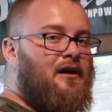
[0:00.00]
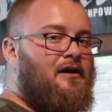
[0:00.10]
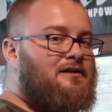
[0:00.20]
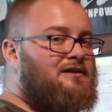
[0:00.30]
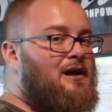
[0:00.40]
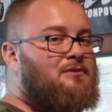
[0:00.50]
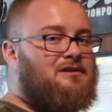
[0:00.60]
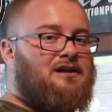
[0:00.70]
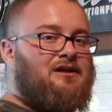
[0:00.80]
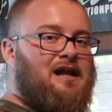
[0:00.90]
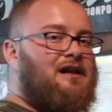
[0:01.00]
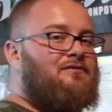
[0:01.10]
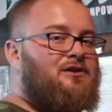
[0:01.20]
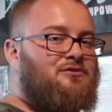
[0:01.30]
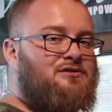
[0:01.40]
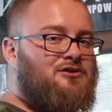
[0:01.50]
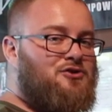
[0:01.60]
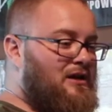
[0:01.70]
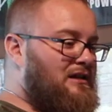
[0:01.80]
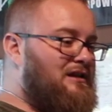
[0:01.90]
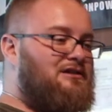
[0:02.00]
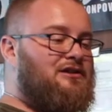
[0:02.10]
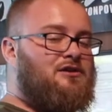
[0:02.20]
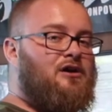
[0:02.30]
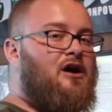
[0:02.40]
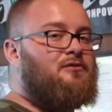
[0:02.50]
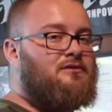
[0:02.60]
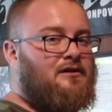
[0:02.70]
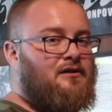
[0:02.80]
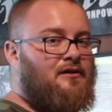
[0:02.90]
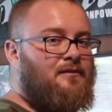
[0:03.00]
All right, it's almost like you're not even using strength, it just goes